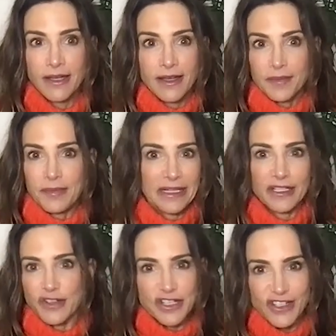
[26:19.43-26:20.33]

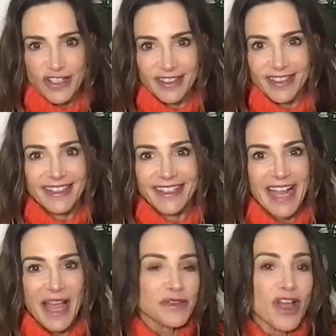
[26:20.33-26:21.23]
penetration. Like I'm
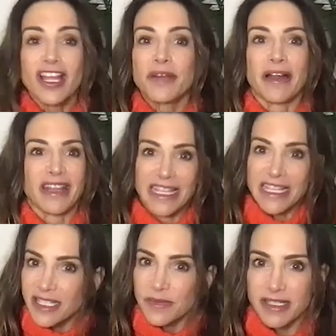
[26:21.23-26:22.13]
talking about
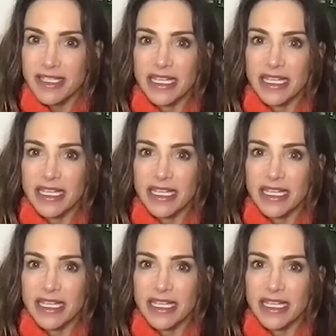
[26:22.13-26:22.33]
intimacy.